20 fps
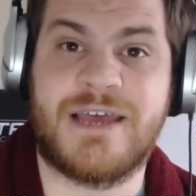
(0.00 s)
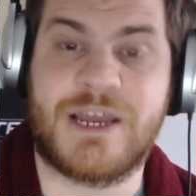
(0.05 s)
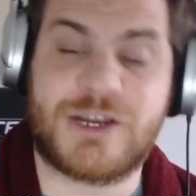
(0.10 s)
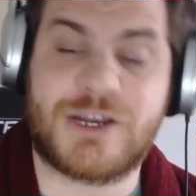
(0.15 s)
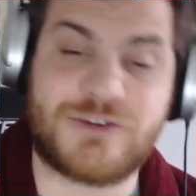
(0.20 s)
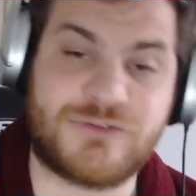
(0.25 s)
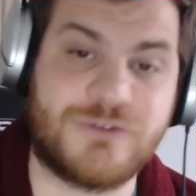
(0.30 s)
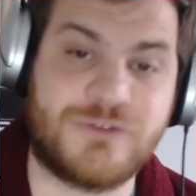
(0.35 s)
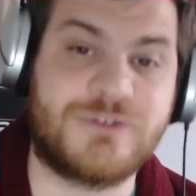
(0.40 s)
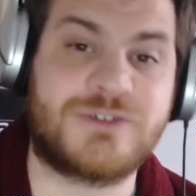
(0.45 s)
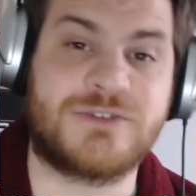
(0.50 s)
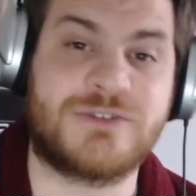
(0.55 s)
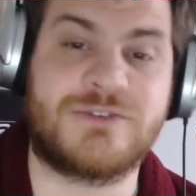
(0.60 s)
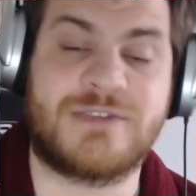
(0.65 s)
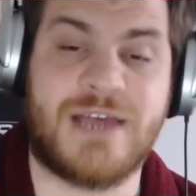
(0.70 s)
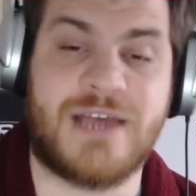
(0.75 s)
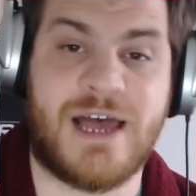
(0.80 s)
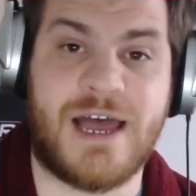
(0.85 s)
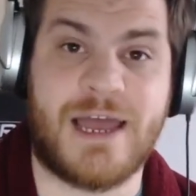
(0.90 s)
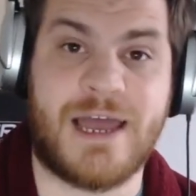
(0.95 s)
crucial
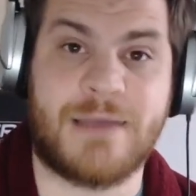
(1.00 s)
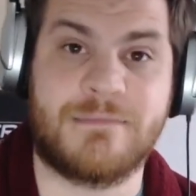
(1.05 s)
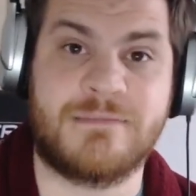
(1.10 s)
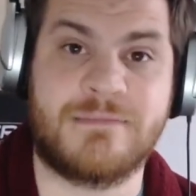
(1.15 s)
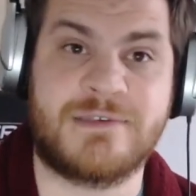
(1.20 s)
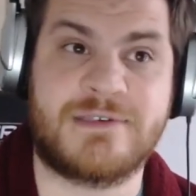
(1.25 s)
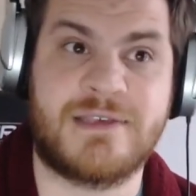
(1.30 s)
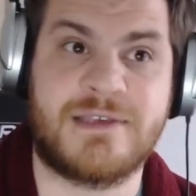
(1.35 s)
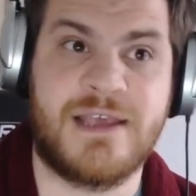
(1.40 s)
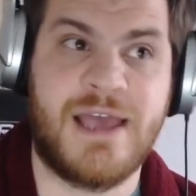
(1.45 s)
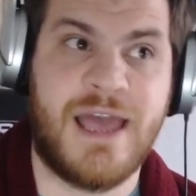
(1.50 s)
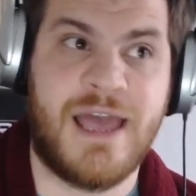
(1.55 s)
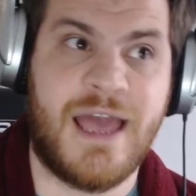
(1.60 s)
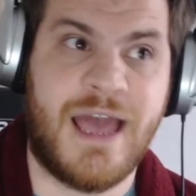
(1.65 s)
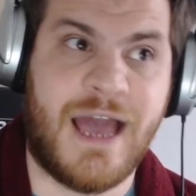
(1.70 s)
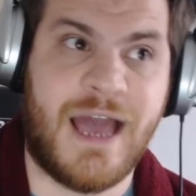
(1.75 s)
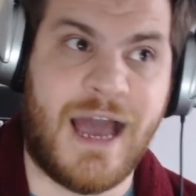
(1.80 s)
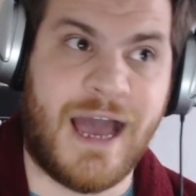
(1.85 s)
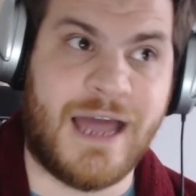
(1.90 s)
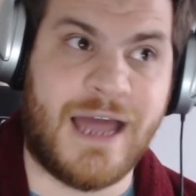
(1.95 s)
times
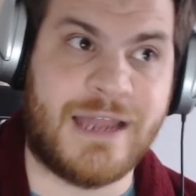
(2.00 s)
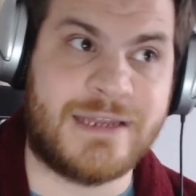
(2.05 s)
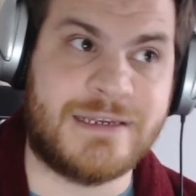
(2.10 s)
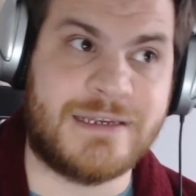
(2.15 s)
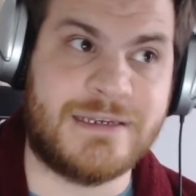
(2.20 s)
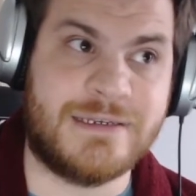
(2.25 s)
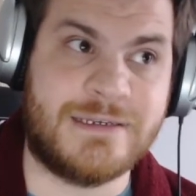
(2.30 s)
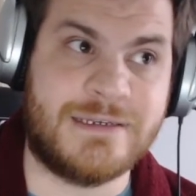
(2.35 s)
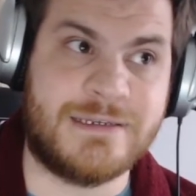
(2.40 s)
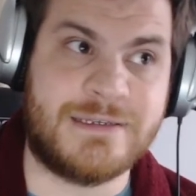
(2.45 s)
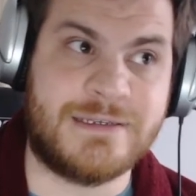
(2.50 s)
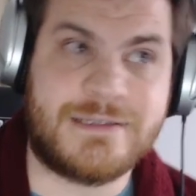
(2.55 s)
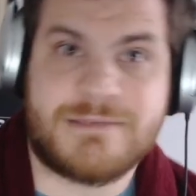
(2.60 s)
and